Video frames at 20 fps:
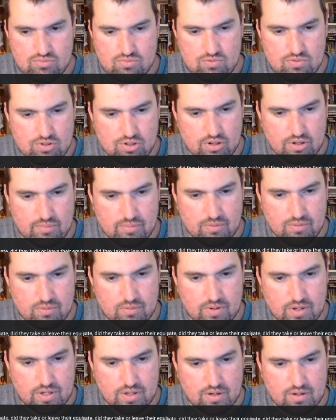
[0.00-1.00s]
Sorry, real
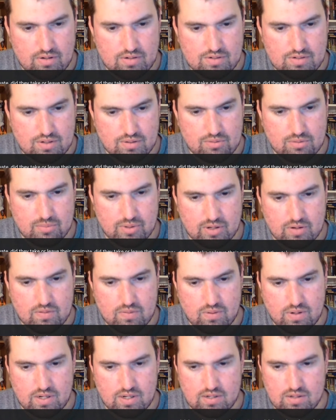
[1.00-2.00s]
quick here. Just going through my
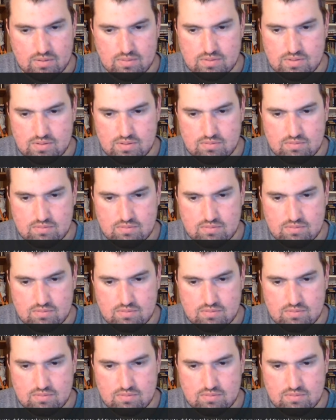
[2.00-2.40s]
quick notes.